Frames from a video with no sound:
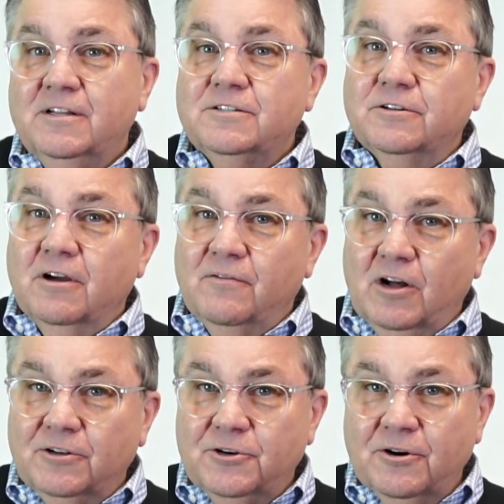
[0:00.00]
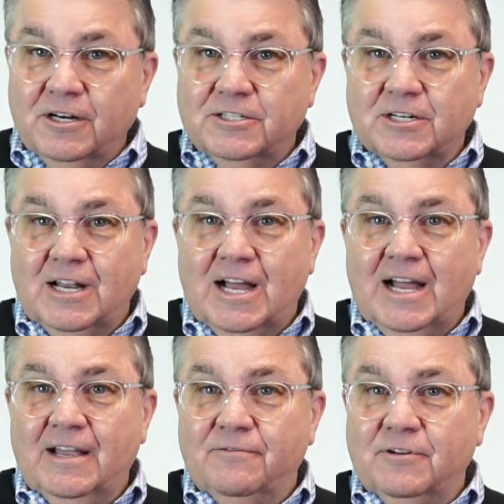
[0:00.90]
So you have all during
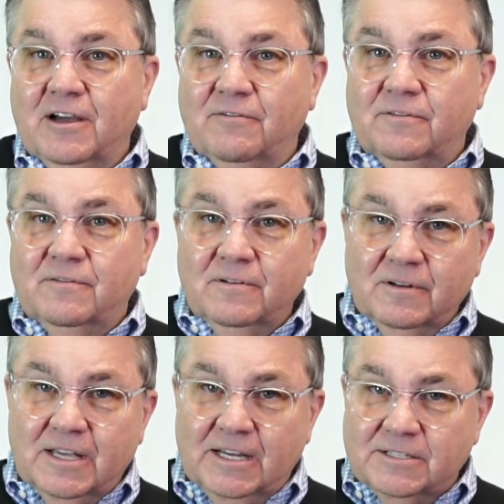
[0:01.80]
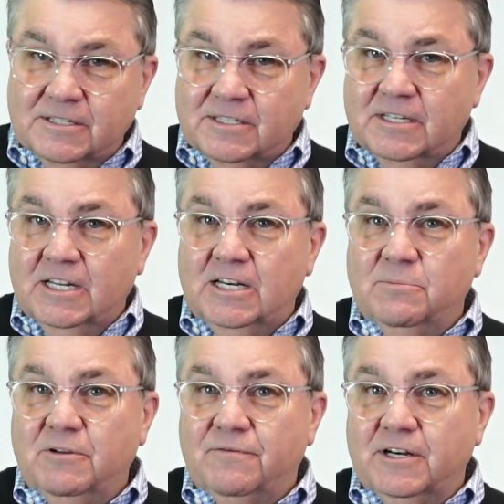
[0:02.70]
July if you have cases that need to
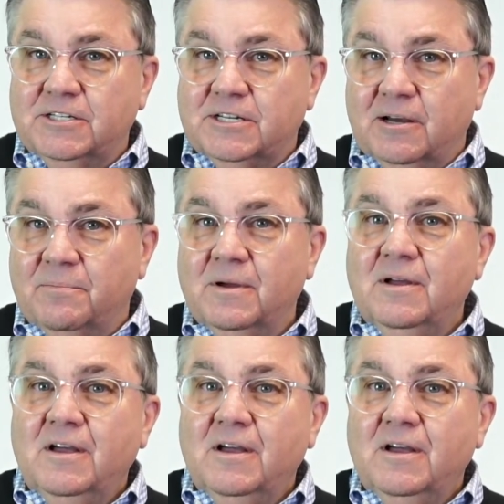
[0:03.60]
be finished up.